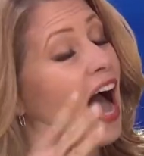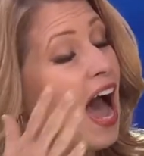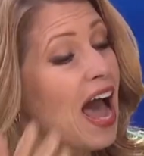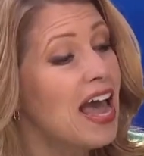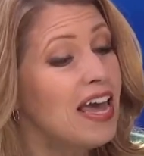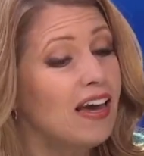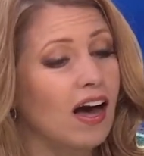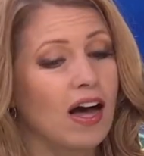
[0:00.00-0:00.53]

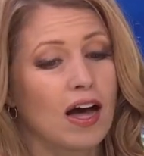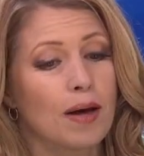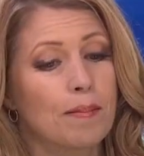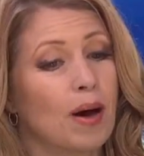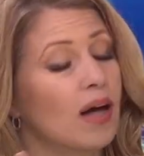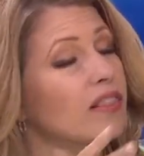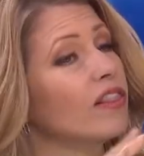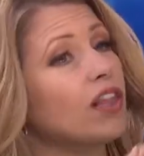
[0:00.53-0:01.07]
I
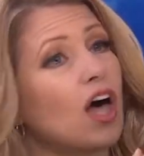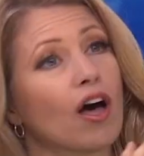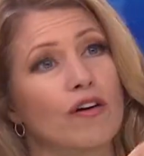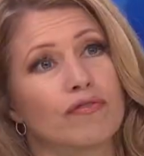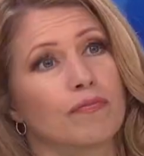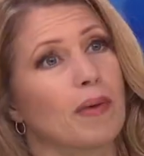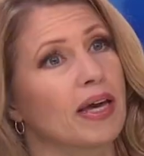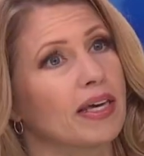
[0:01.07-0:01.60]
um,
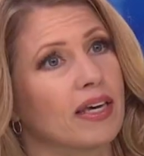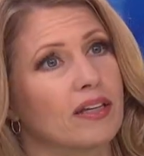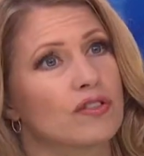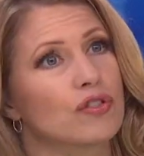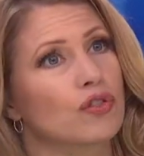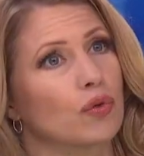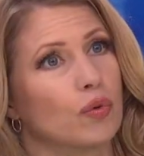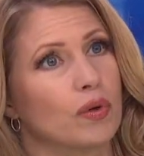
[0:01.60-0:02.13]
love my kids'
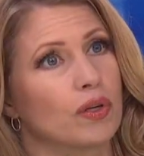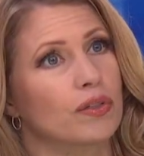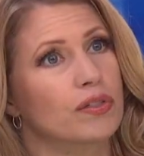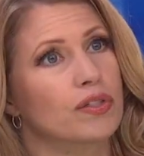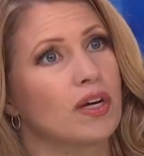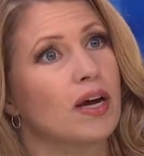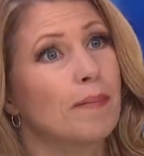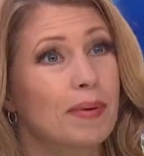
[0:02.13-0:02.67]

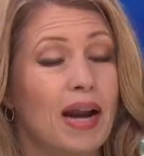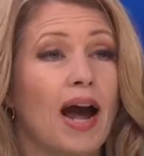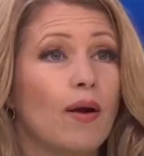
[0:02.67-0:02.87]
schools, but mm -hmm.